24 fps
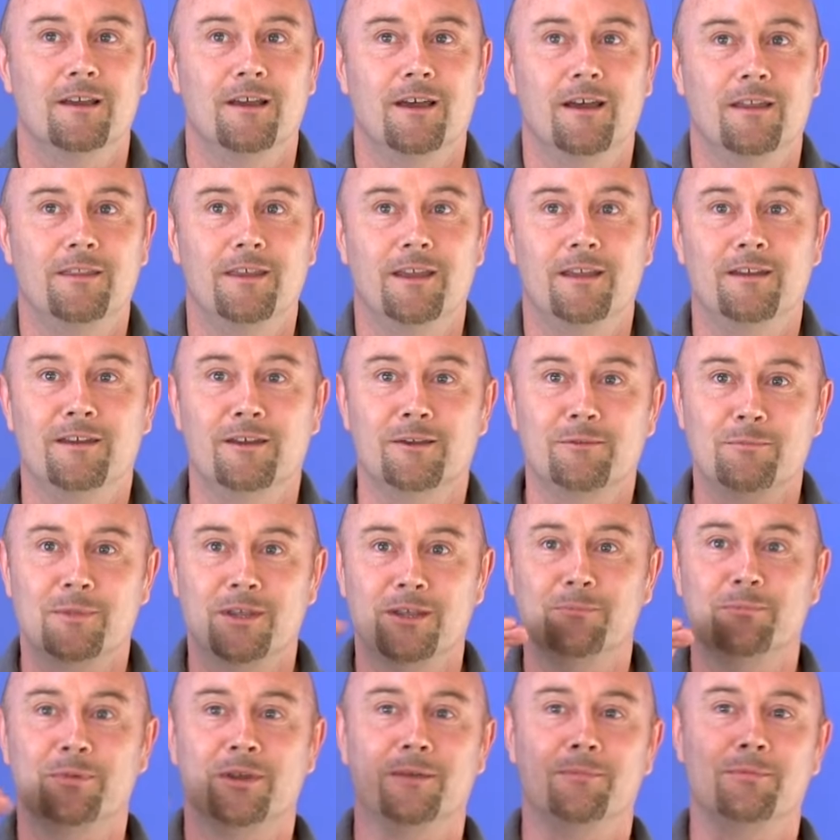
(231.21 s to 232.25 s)
and then I'd
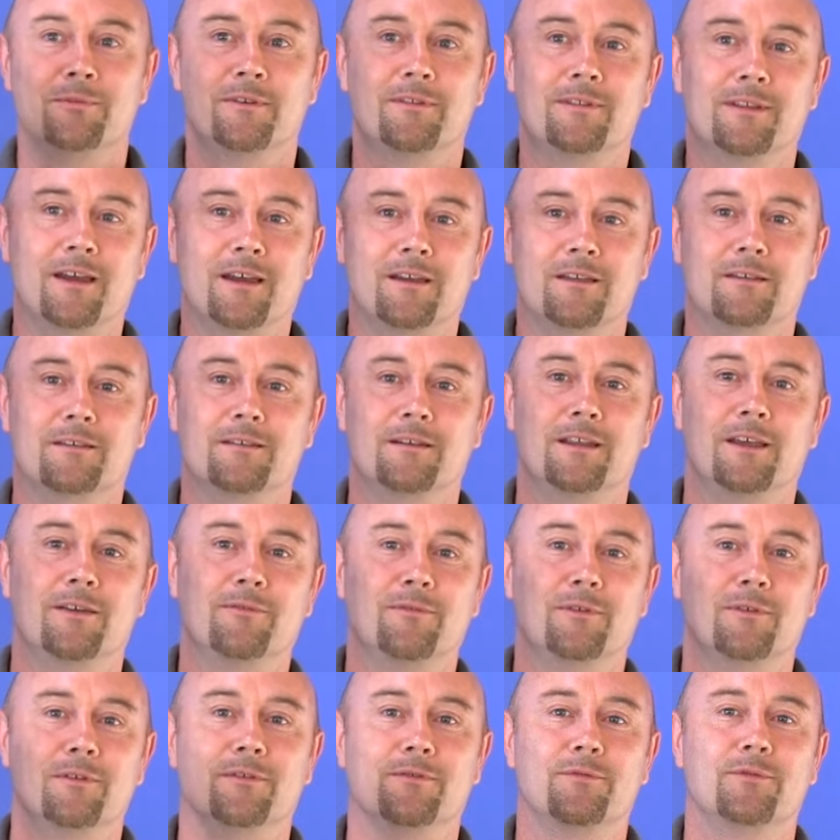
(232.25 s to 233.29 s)
meet people on that
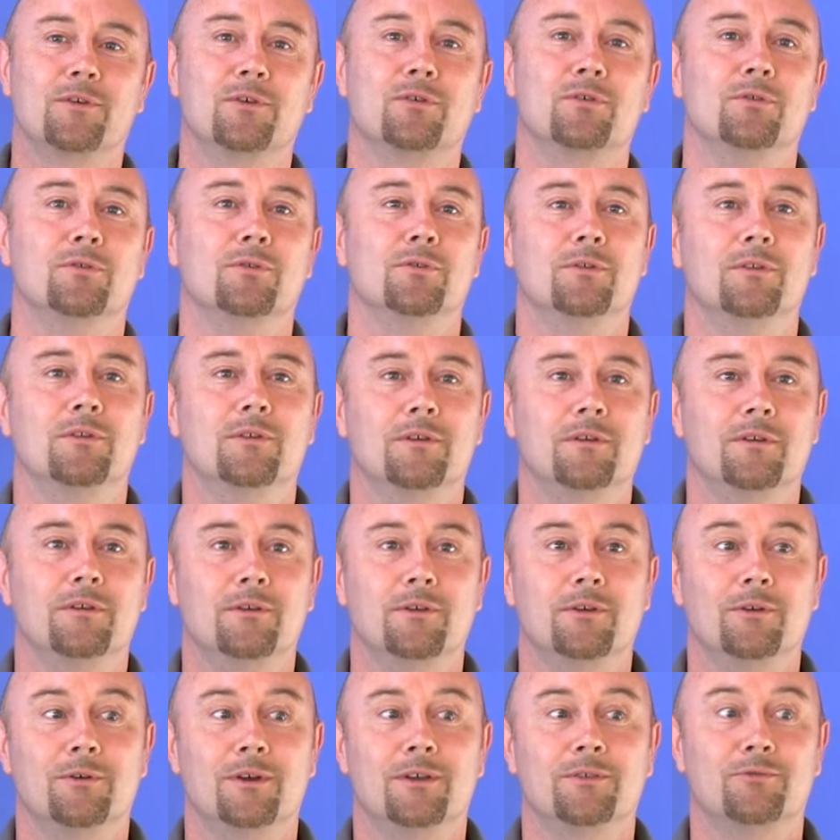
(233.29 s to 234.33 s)
level of cool who,
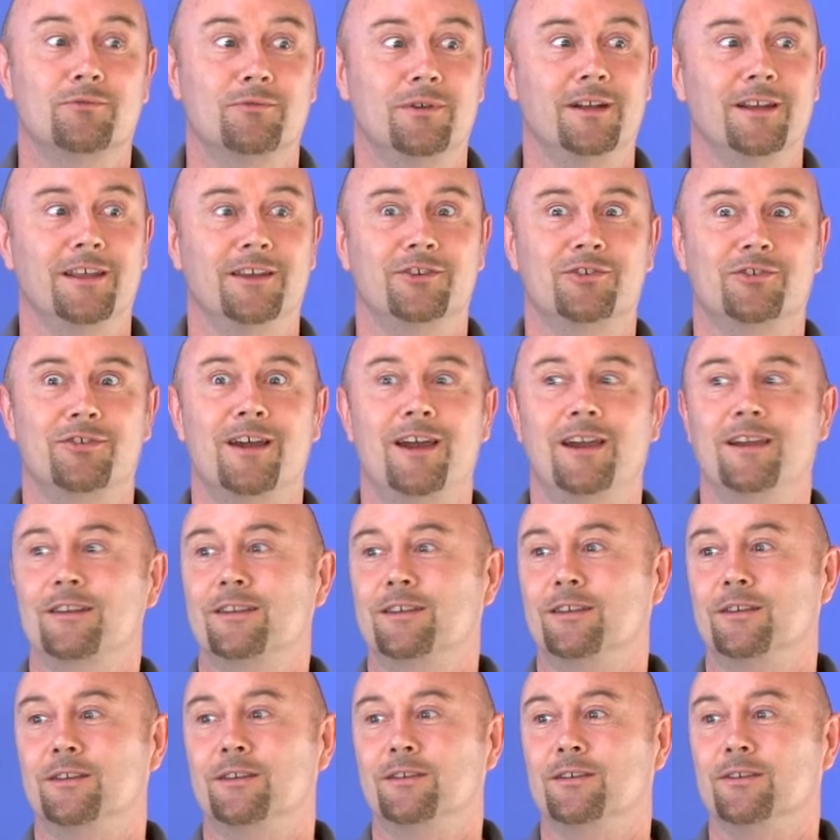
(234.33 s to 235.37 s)
who I was really
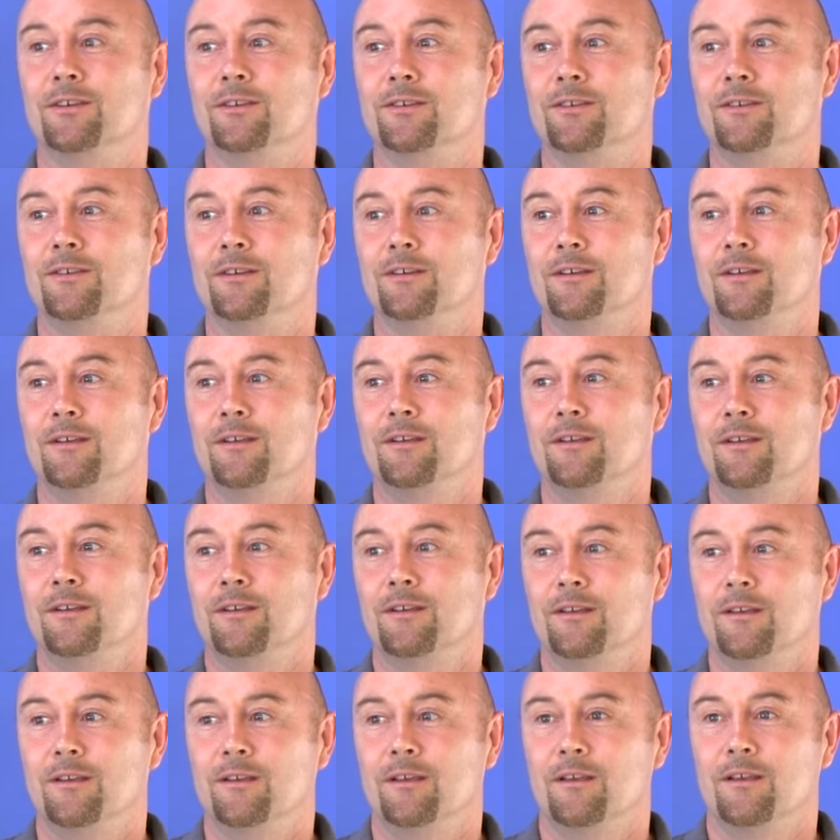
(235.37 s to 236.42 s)
attracted to.
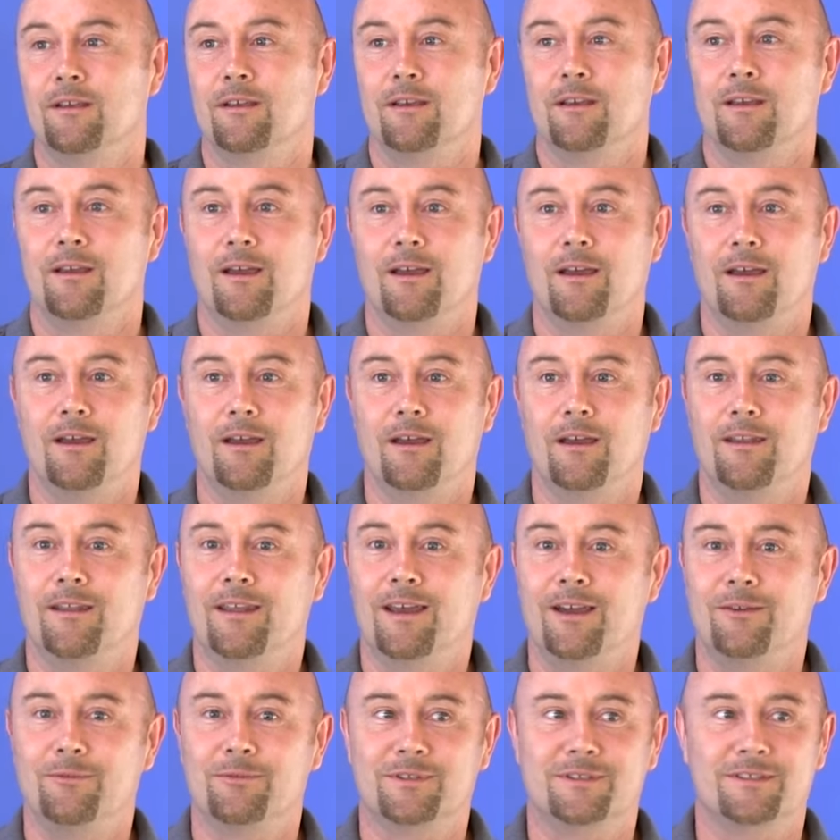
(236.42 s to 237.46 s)
And
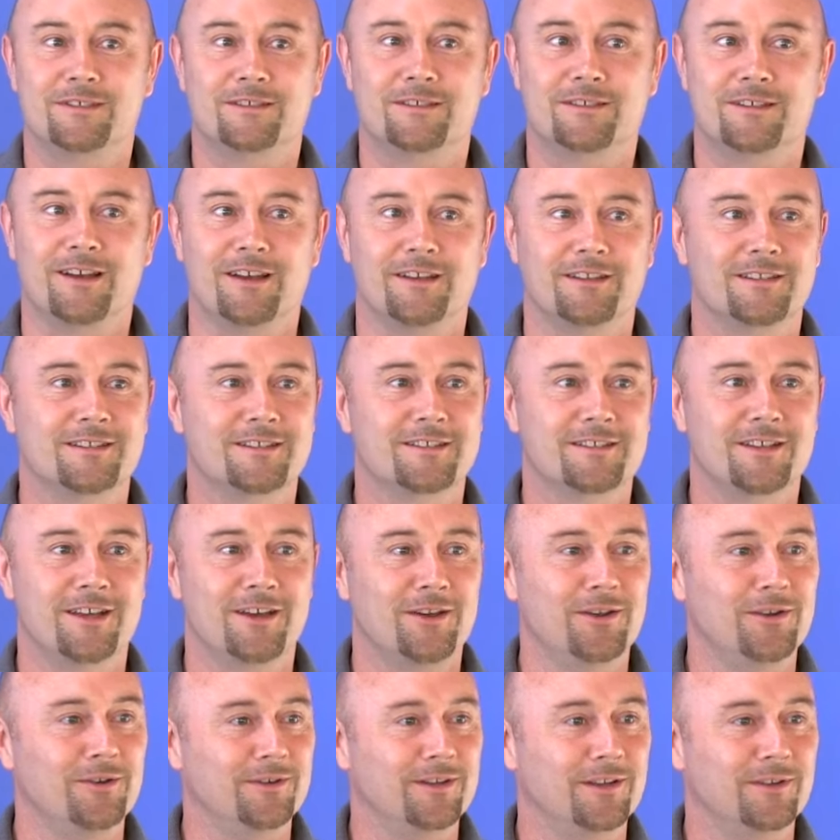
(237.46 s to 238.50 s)
that was just
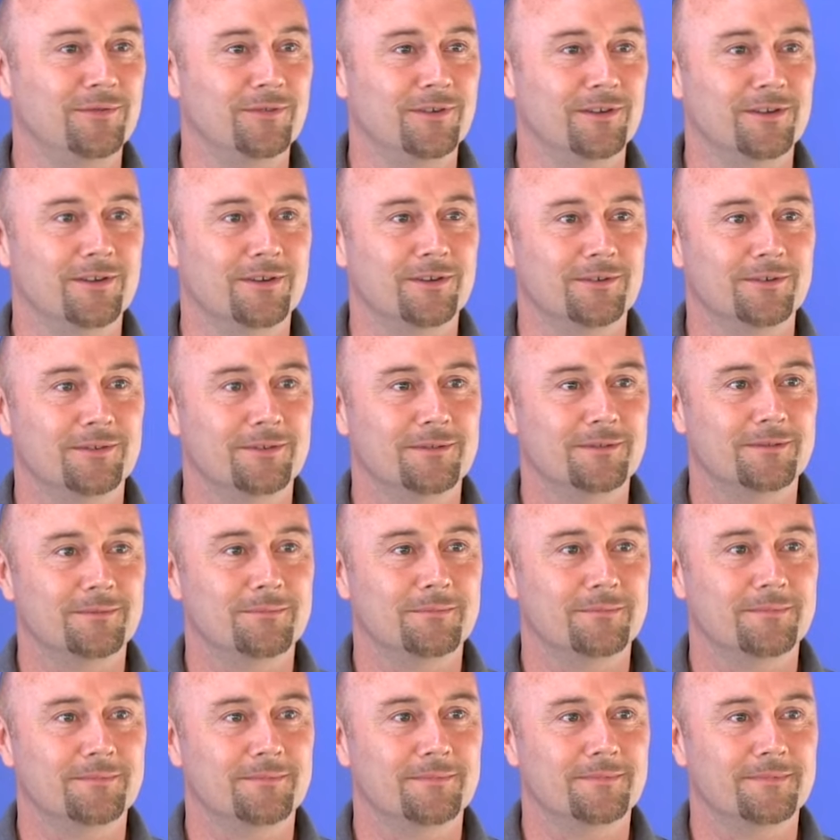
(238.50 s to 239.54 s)
so difficult.
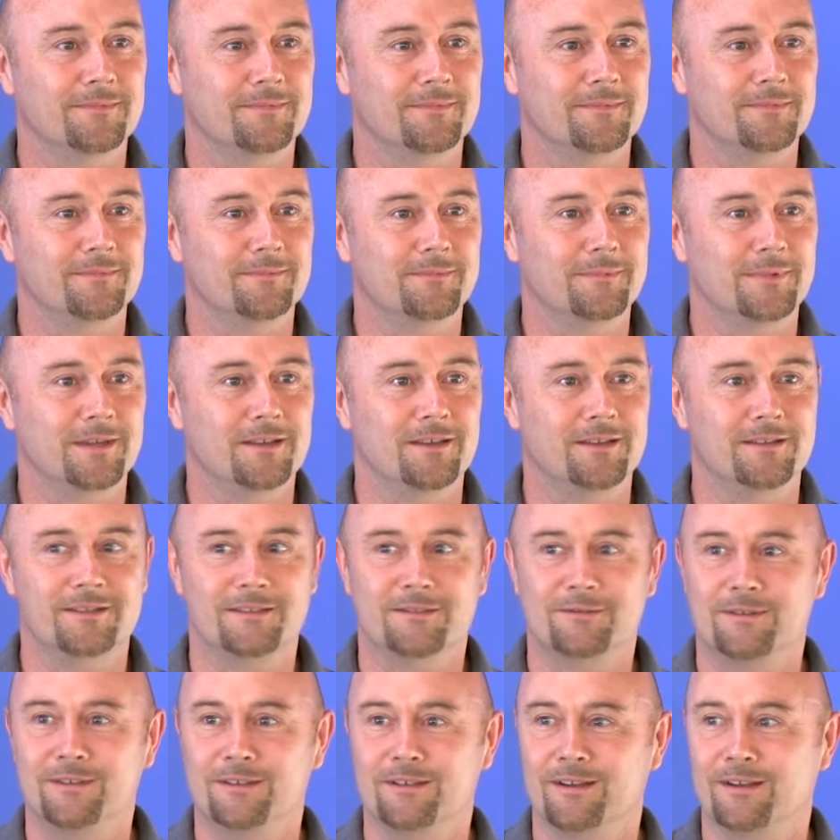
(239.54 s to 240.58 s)

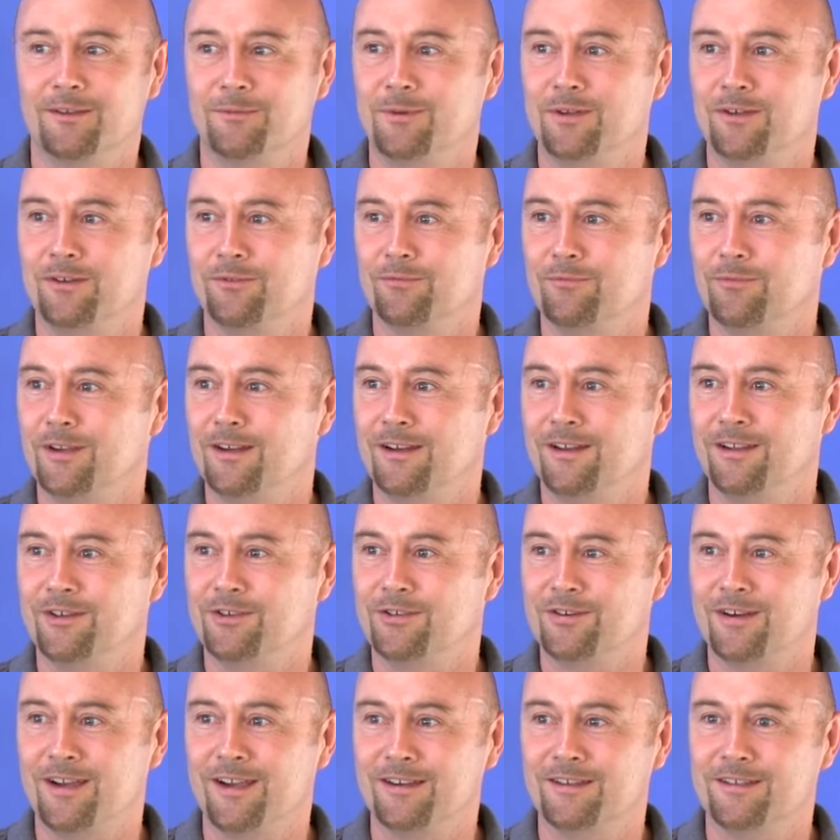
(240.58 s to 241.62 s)
Because, you know, when you're really
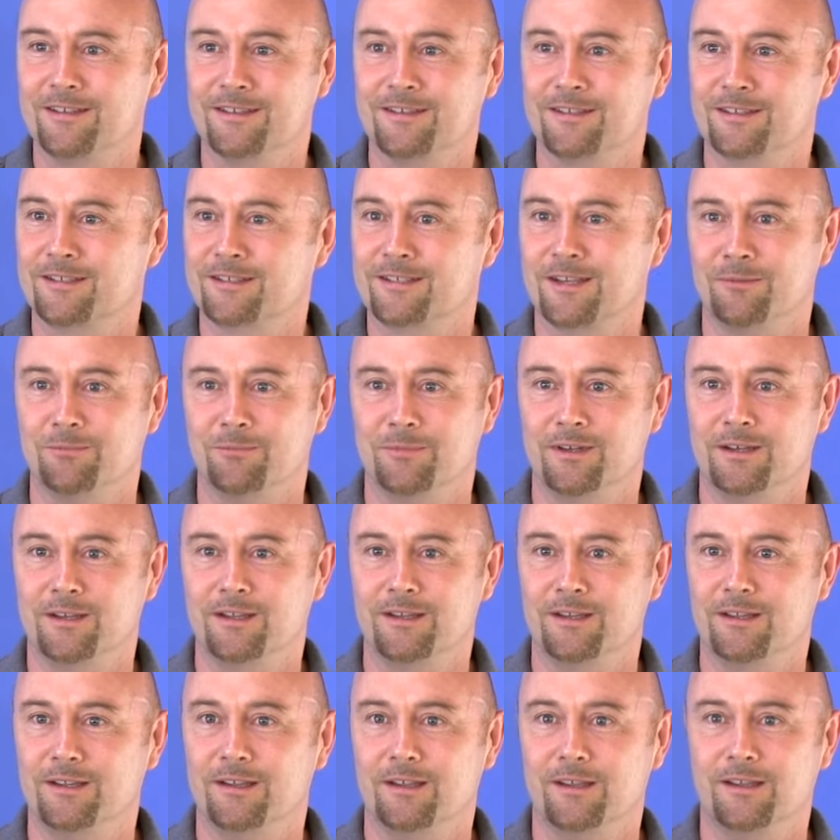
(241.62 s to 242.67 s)
attracted to someone,
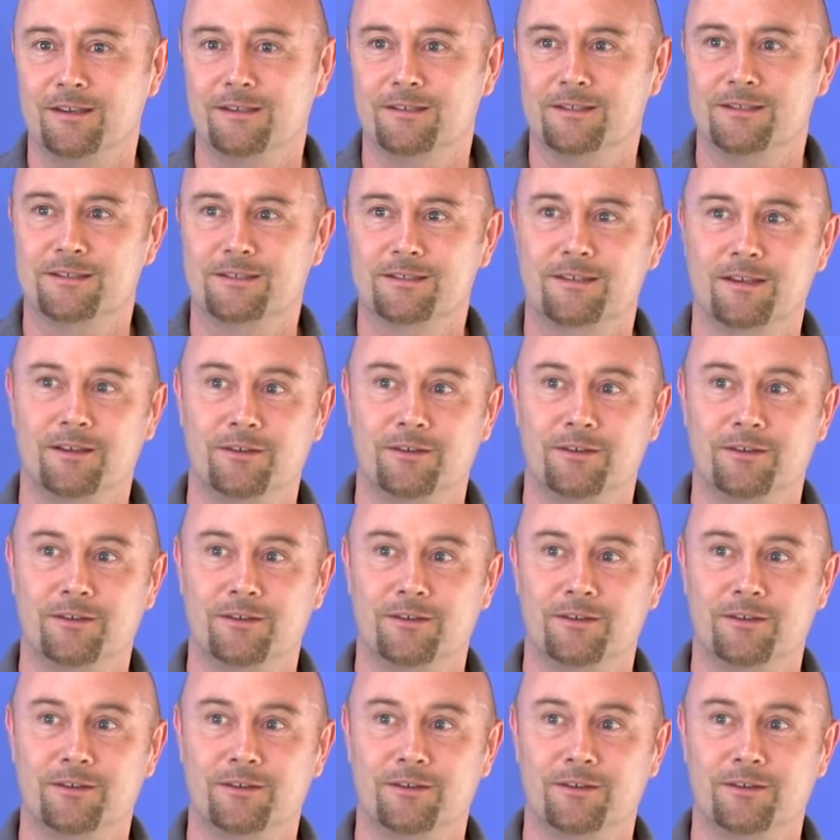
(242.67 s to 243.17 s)
it, it's,